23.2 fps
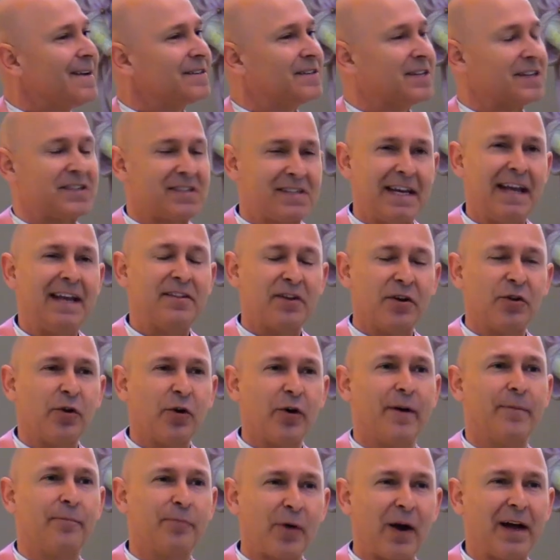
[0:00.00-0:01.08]
to see the
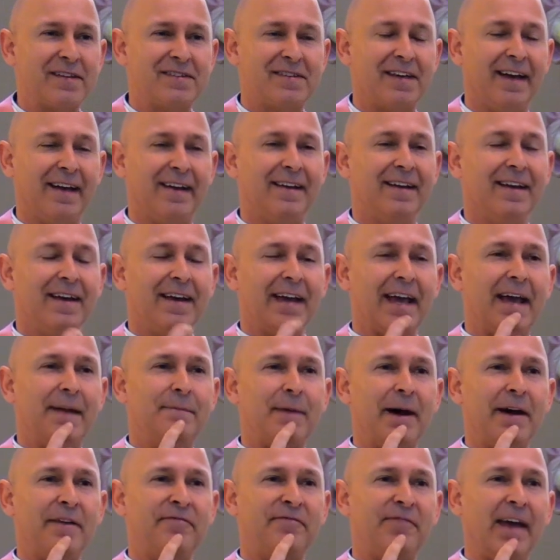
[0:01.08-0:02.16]
Lord present in
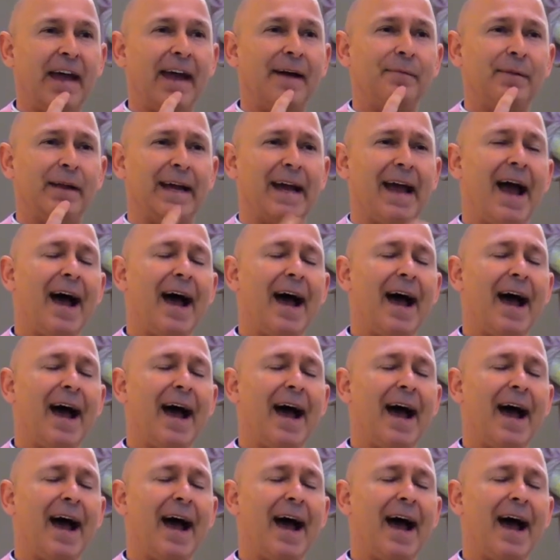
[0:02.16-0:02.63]
my family?